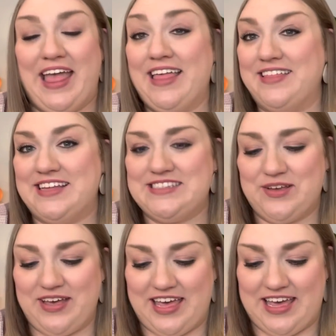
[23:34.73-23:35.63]
let's go
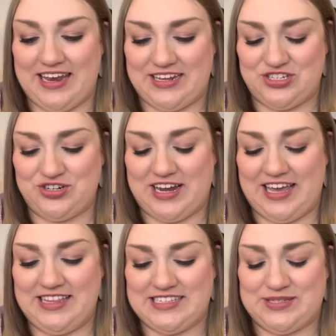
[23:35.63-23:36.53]
ahead and try
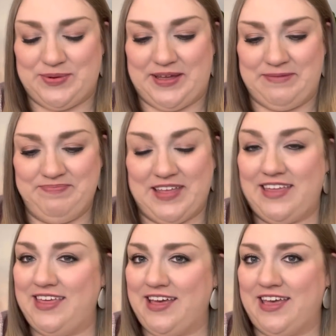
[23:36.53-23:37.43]
this one. I
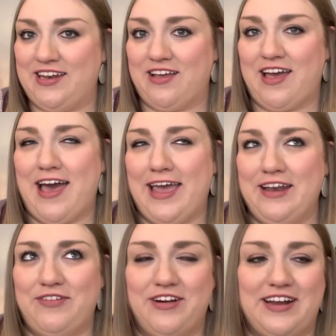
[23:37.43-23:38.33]
think I can kind of
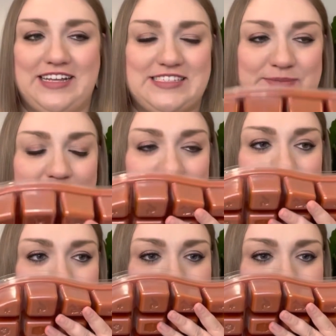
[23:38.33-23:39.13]
already smell it.